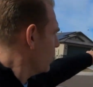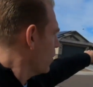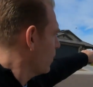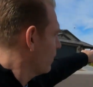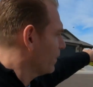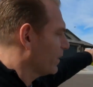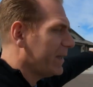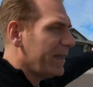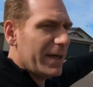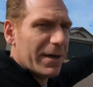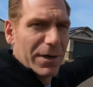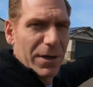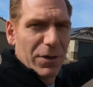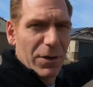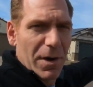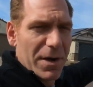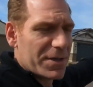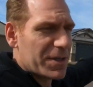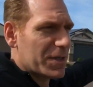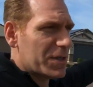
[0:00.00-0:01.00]
over here
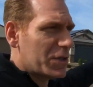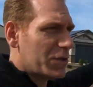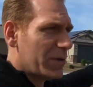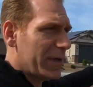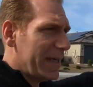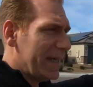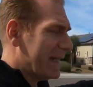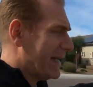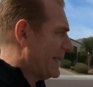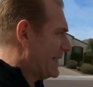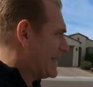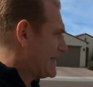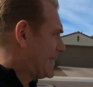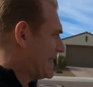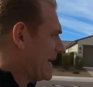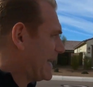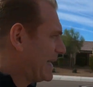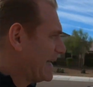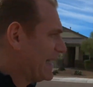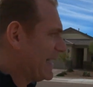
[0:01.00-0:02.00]
across the street in a
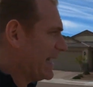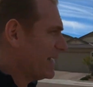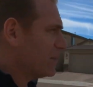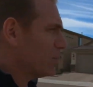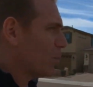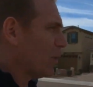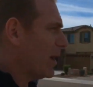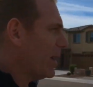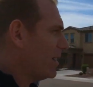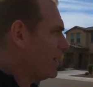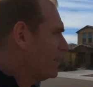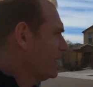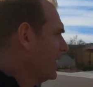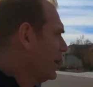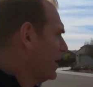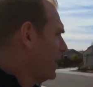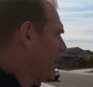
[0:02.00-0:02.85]
second as well.